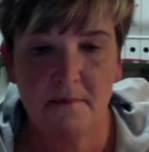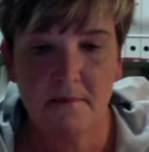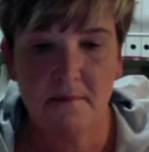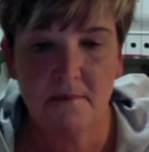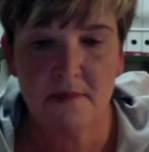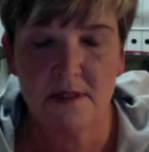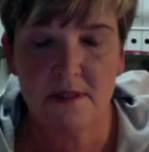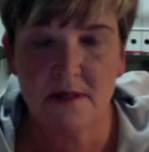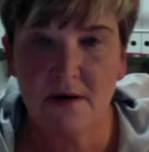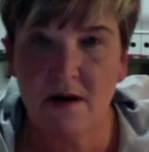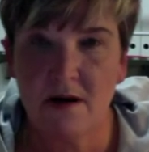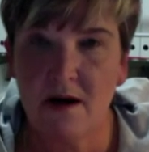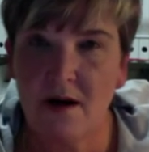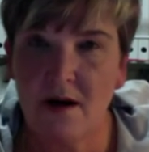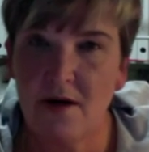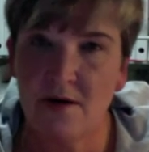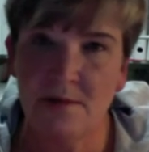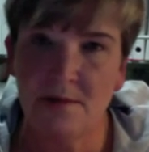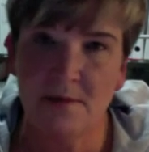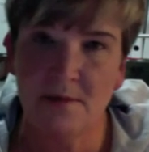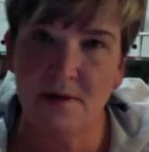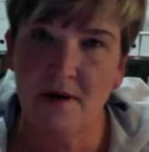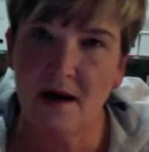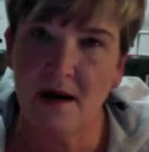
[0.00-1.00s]
So I
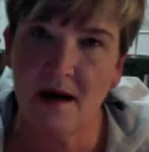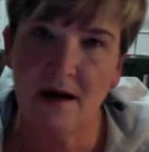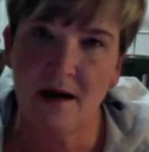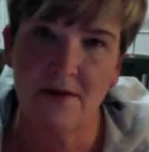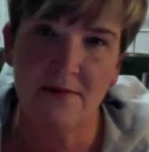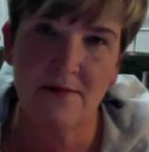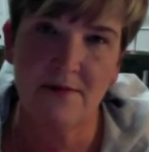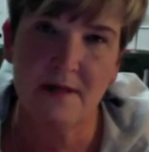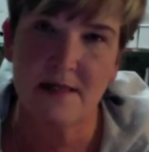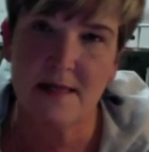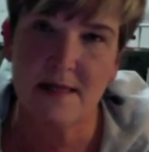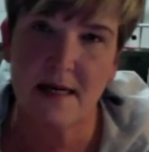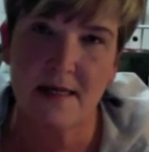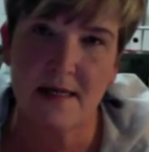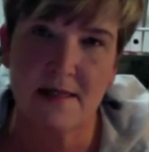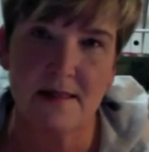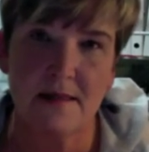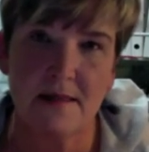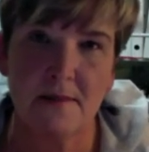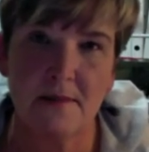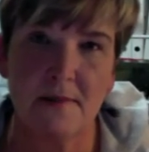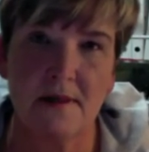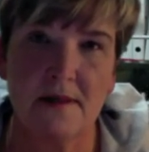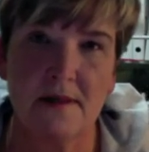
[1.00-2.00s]
hope you had a
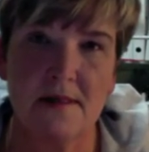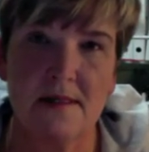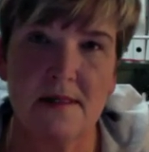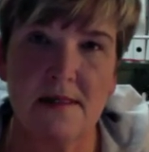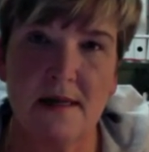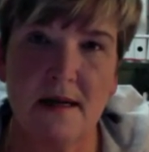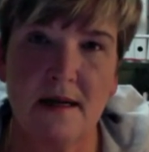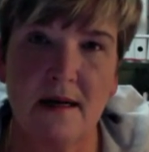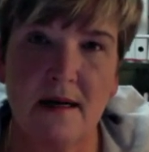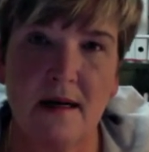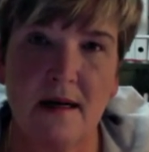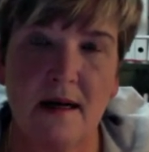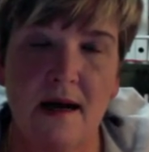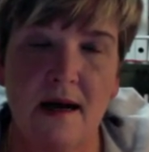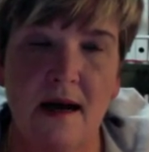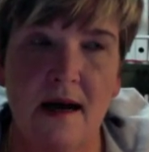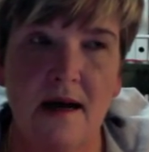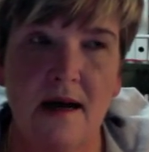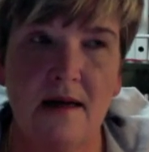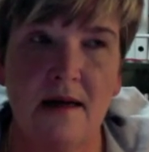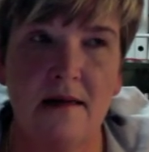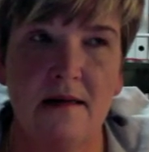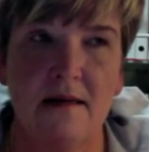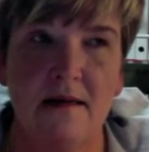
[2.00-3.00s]
fantastic Mother's Day,
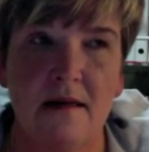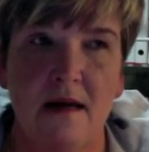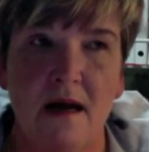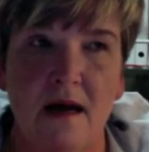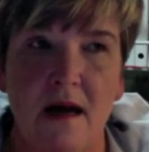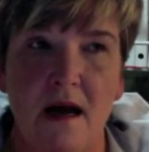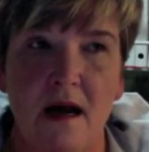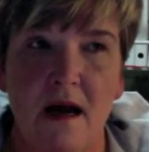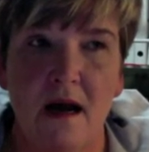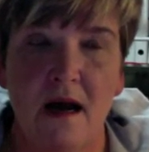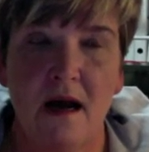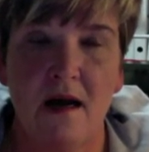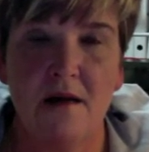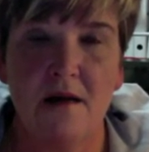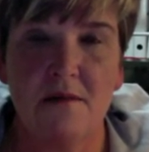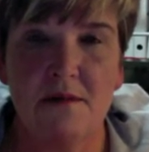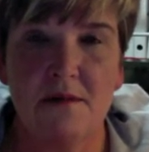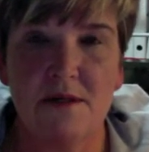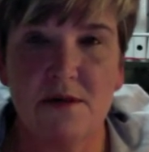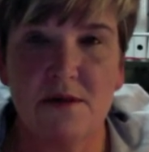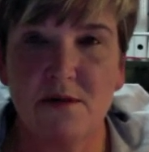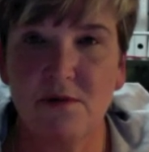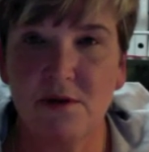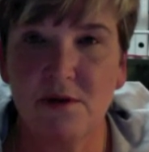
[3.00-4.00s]
and I'm
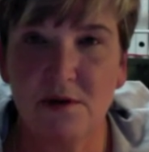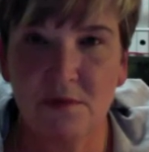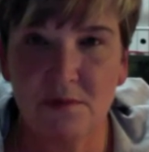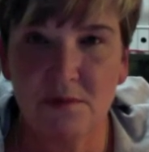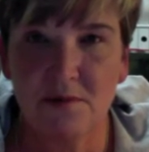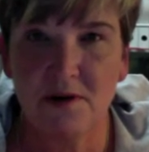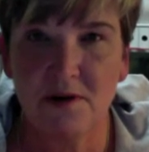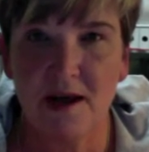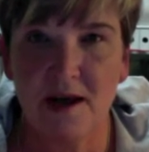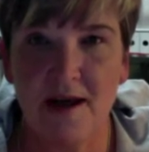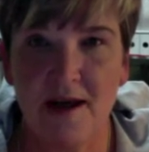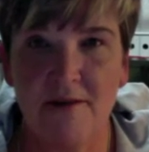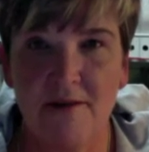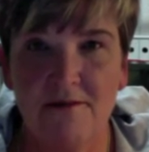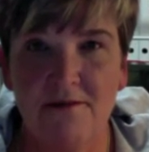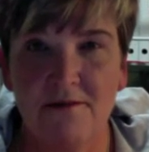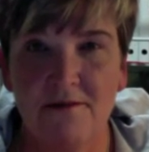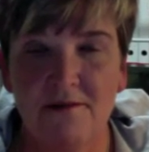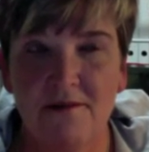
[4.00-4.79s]
sure you would have.